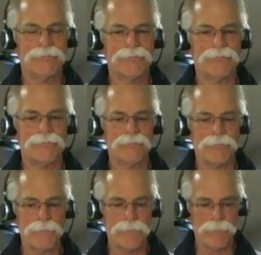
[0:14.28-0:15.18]

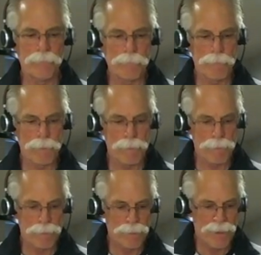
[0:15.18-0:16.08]

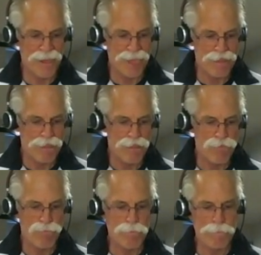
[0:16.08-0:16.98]

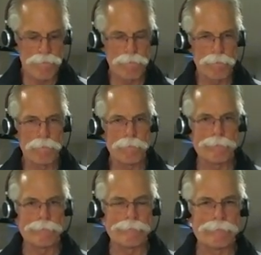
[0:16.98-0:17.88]

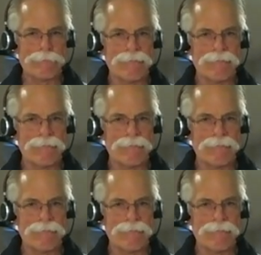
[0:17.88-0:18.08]
The person shown says nothing.